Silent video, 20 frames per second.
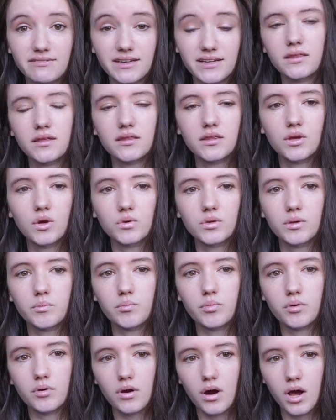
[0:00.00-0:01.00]
I think the only
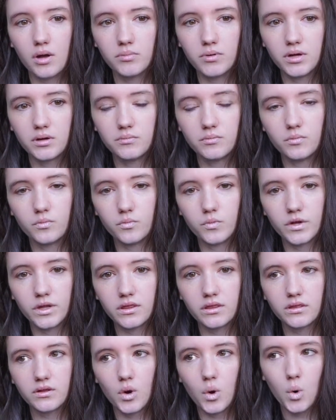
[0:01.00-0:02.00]
problem with
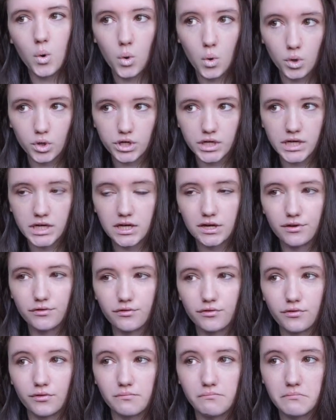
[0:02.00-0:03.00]
hoarding
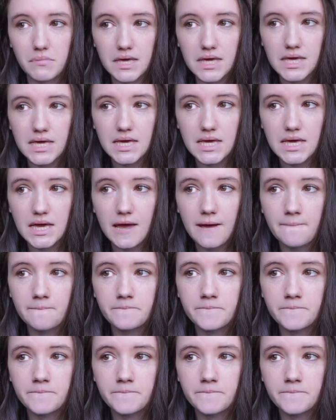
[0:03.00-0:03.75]
for me